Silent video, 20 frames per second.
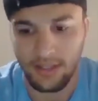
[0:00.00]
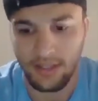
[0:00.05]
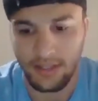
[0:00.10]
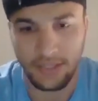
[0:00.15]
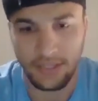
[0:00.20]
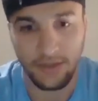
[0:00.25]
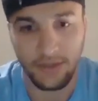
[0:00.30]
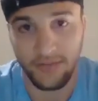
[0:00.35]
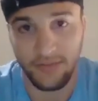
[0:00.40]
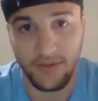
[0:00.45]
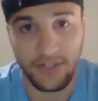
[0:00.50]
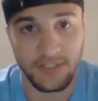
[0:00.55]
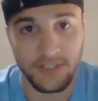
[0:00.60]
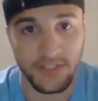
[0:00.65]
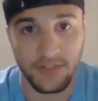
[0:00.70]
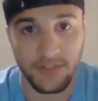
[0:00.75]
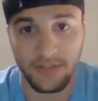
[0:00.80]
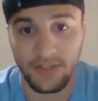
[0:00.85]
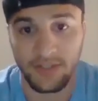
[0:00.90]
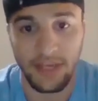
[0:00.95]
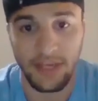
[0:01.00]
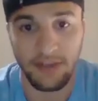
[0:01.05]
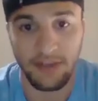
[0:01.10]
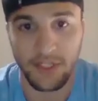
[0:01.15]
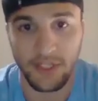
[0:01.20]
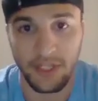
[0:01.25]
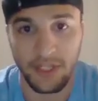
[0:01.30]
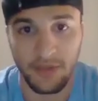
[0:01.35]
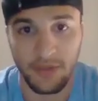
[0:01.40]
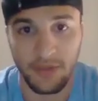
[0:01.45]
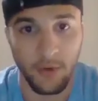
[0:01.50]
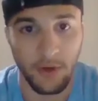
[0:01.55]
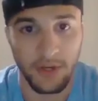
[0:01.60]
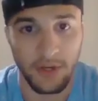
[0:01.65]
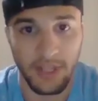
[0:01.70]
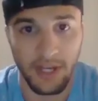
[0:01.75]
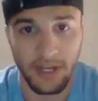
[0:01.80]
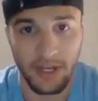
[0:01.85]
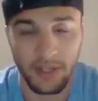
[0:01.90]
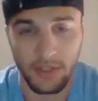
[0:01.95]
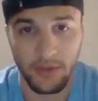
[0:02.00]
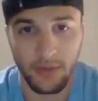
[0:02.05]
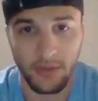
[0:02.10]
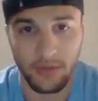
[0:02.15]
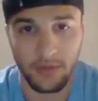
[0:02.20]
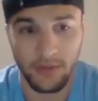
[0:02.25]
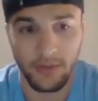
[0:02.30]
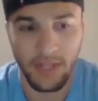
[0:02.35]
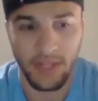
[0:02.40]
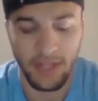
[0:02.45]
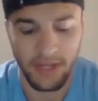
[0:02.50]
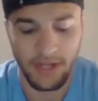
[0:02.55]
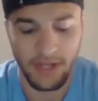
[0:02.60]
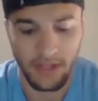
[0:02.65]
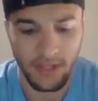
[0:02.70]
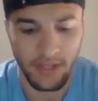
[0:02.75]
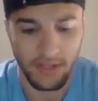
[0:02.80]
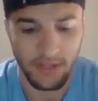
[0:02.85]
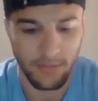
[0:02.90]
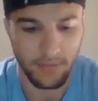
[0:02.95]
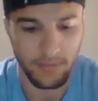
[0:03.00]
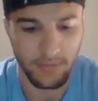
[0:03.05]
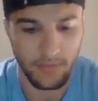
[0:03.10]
I couldn't wrestle in college anymore. Kind of go through that uh,